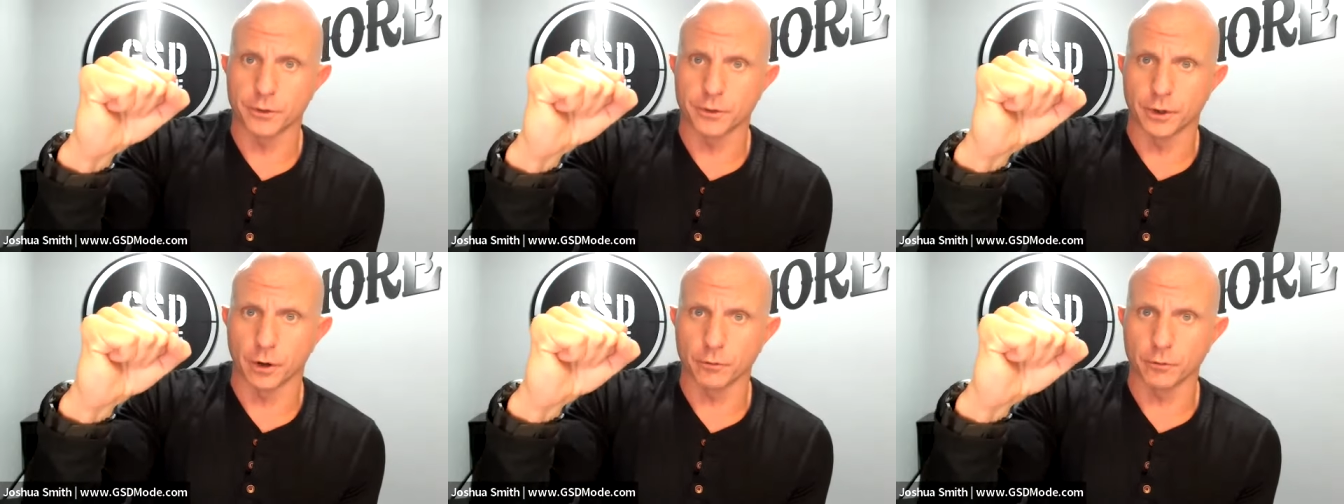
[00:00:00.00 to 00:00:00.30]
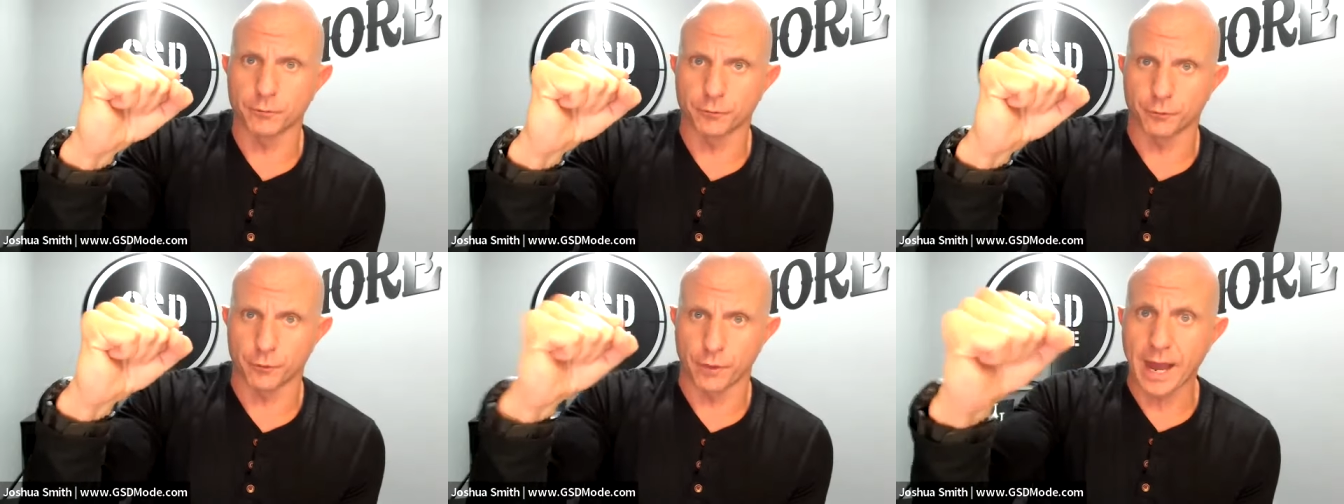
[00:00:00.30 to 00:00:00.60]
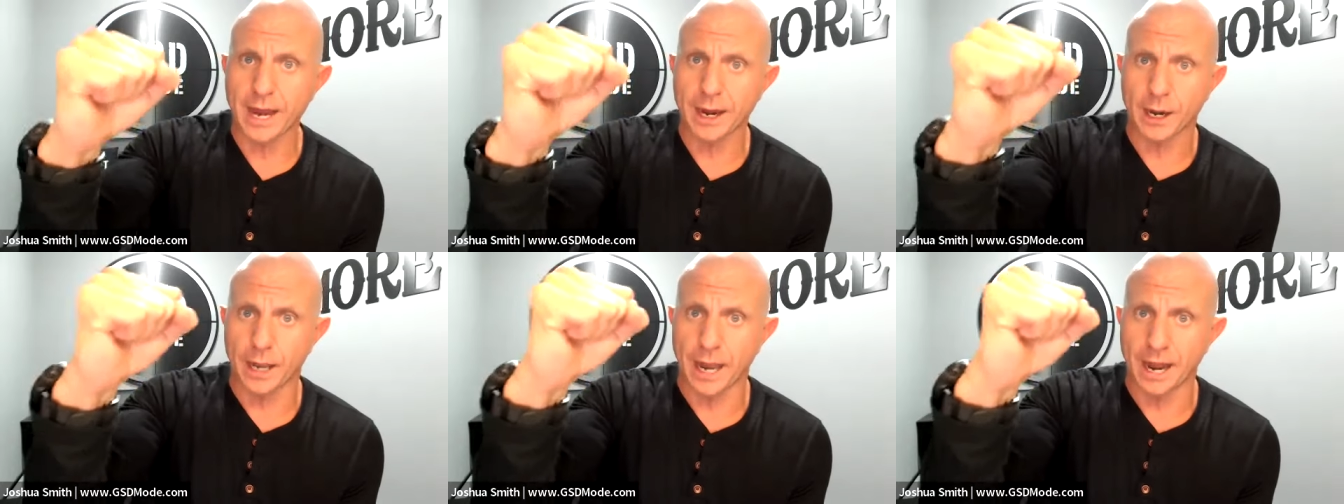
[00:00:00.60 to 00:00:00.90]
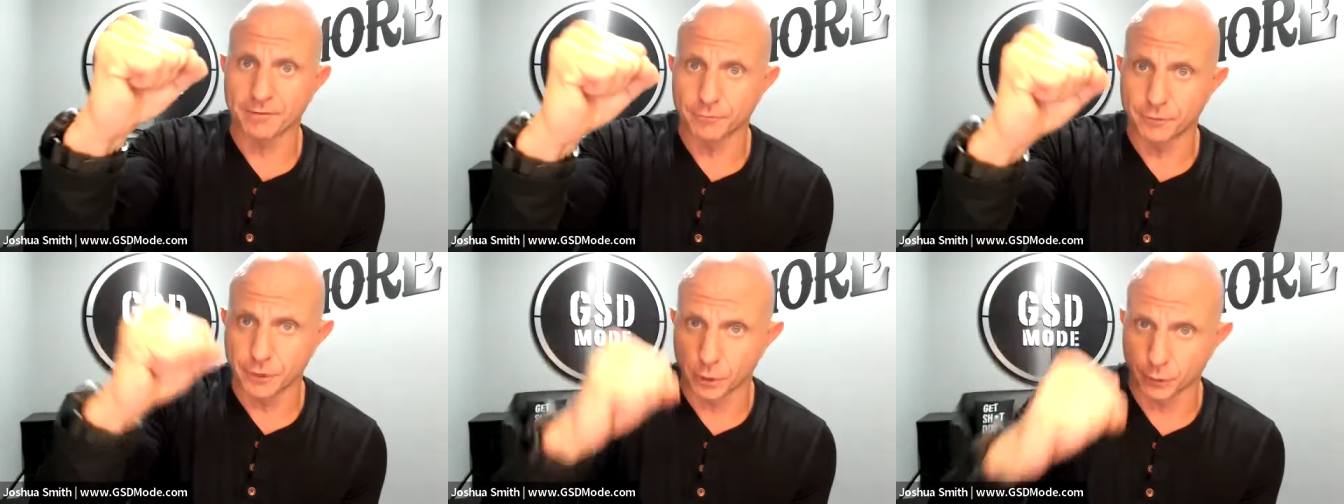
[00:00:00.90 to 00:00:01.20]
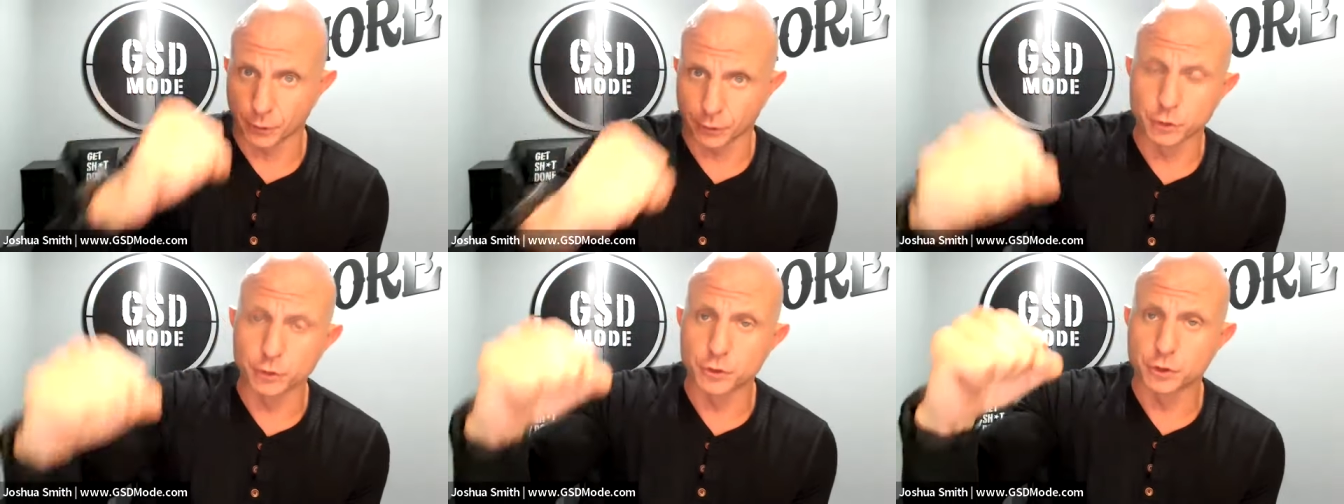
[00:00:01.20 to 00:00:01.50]
you know, for that, I'd have you know
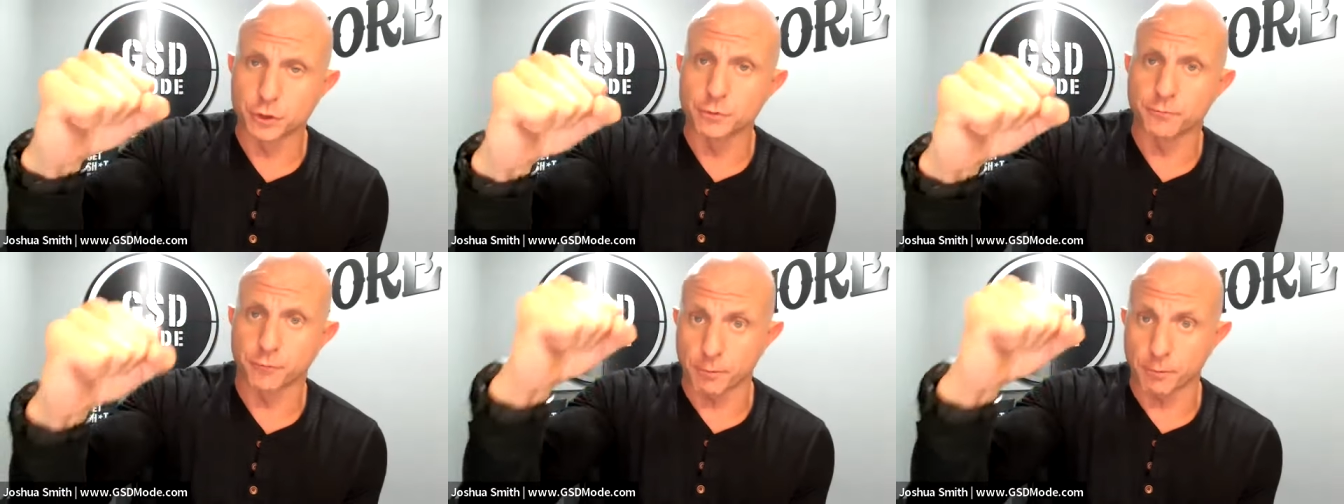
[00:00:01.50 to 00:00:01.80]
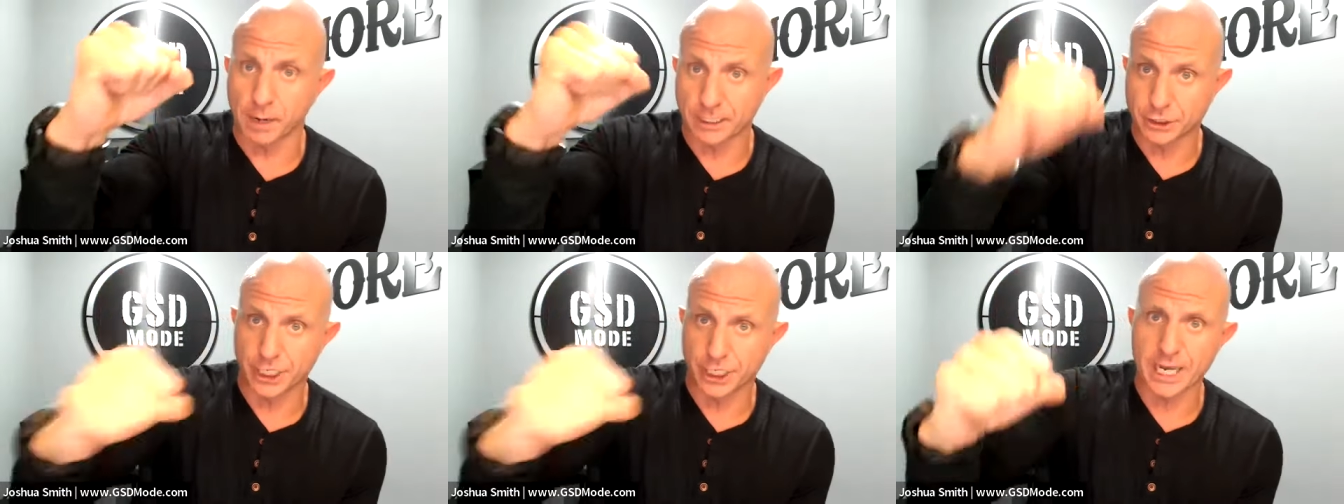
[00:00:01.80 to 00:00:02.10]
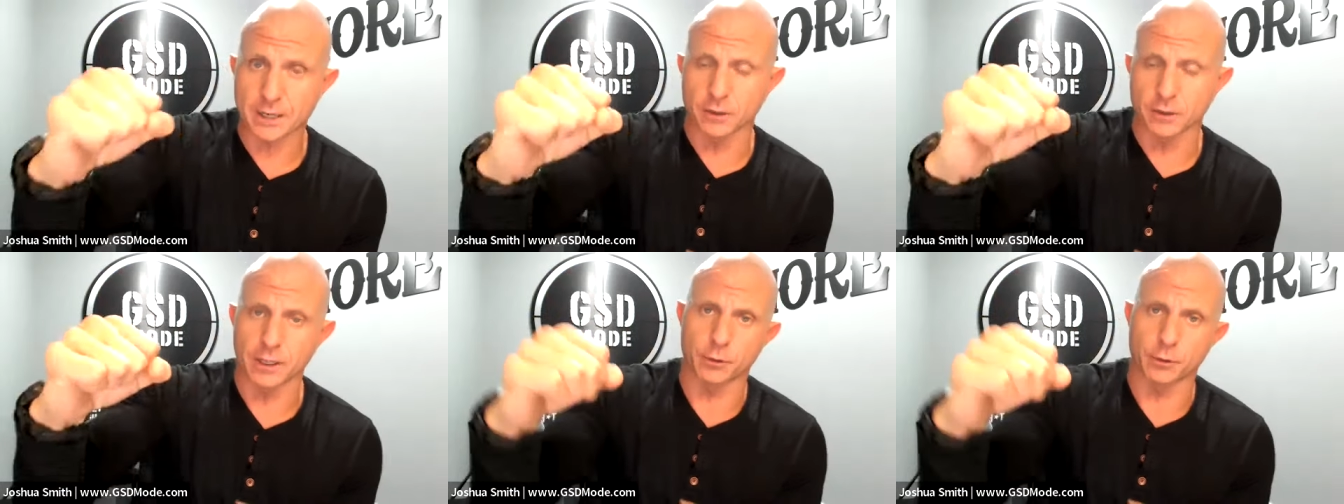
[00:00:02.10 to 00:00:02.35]
YouTube for my channel,